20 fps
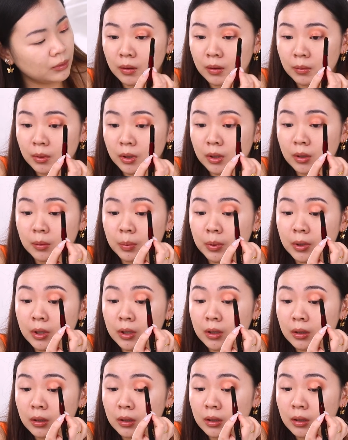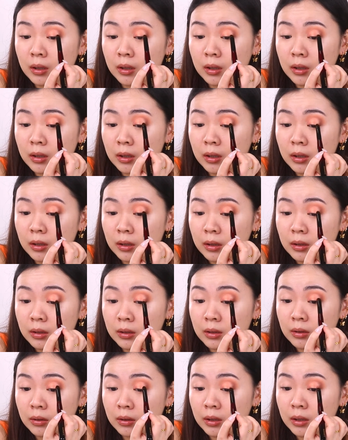I'm going to put it here
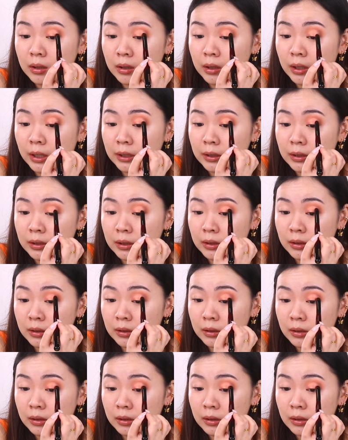to connect it.